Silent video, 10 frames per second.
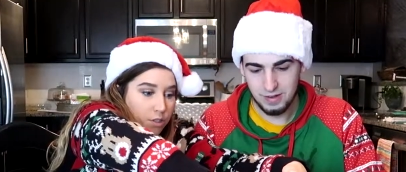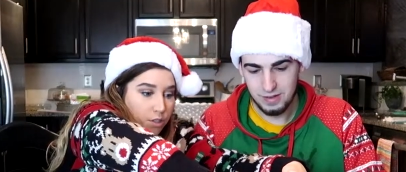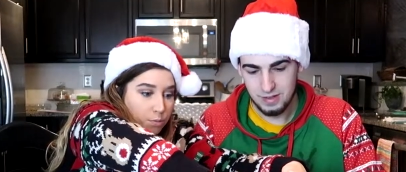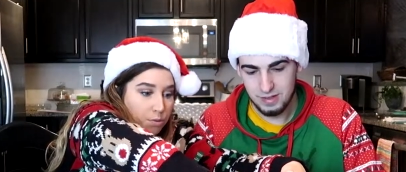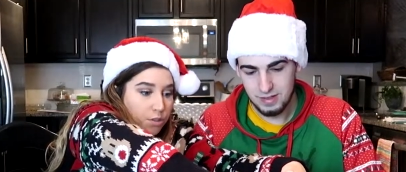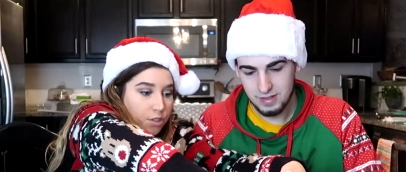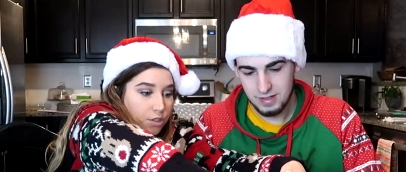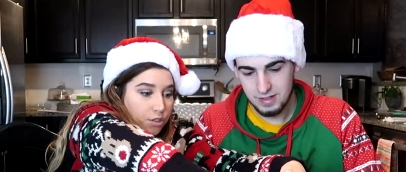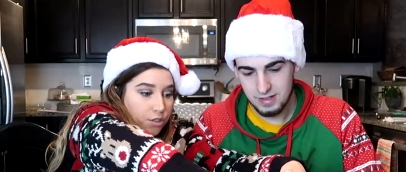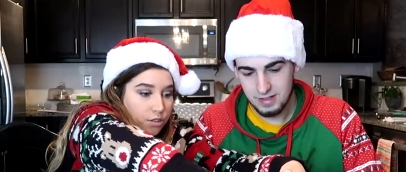Speaker 1: Is when you
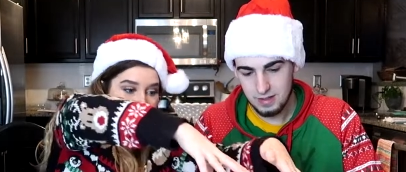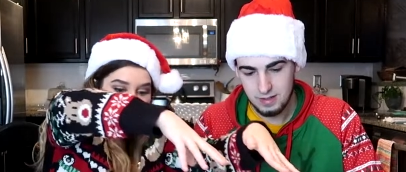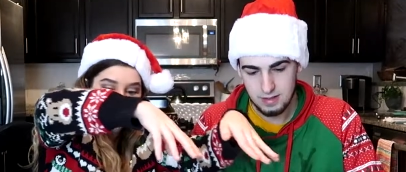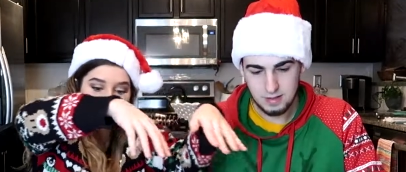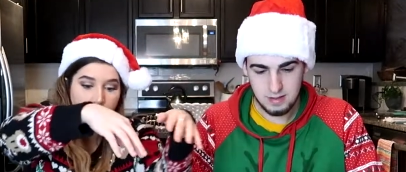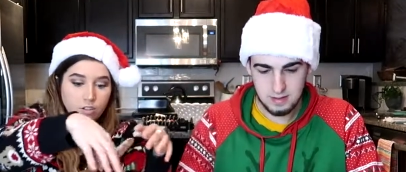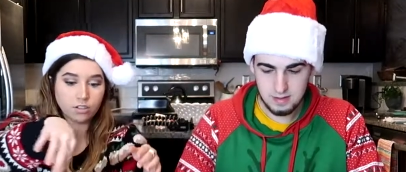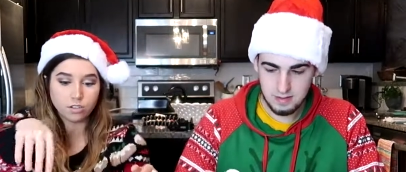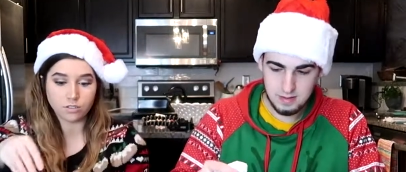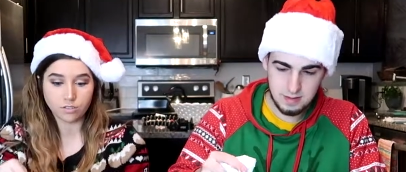push, it's fine, it'll,
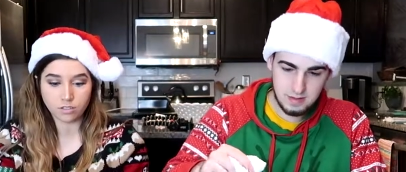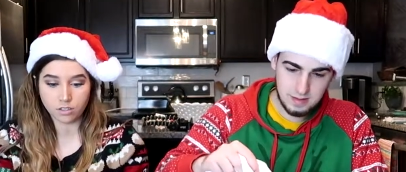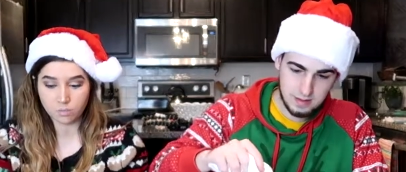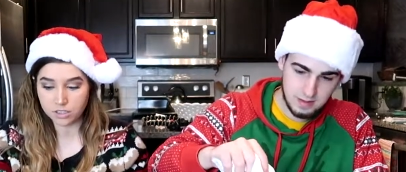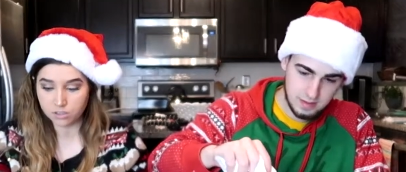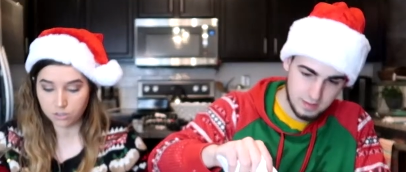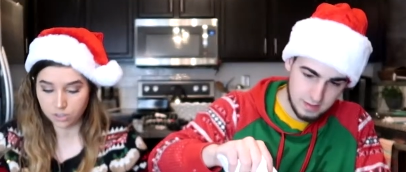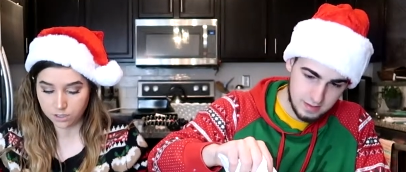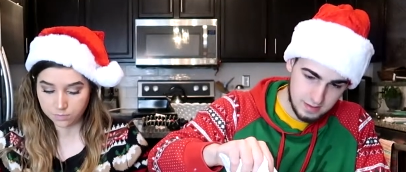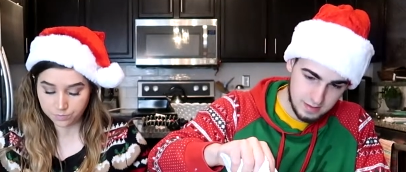it'll, it'll be
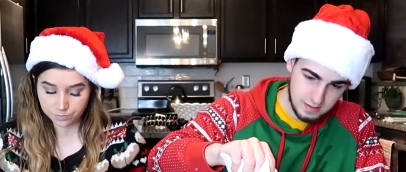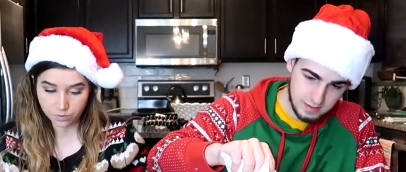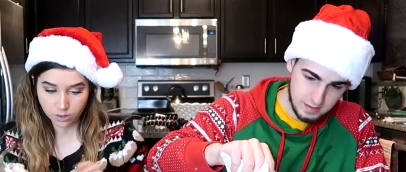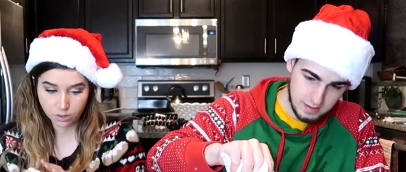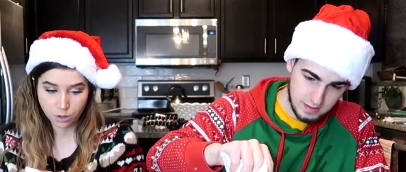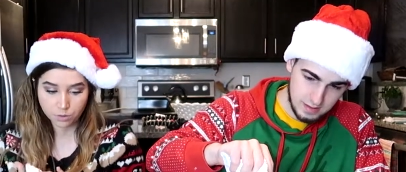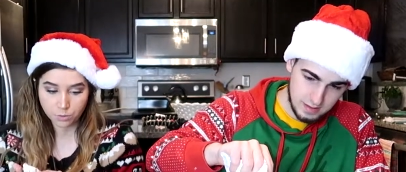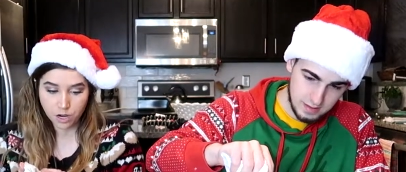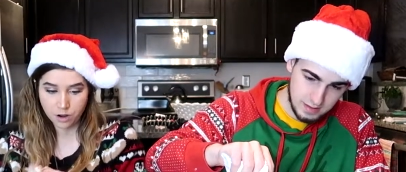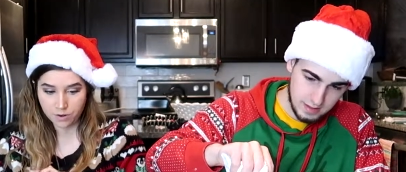sturdy. Don't
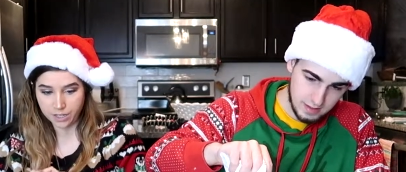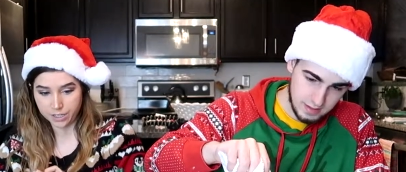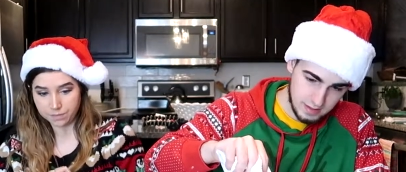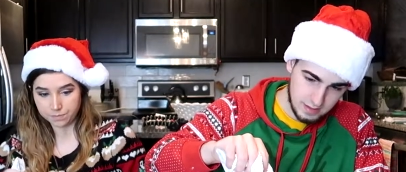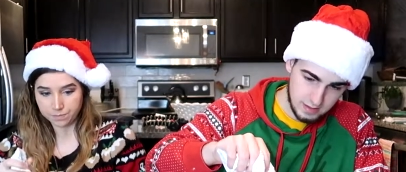worry.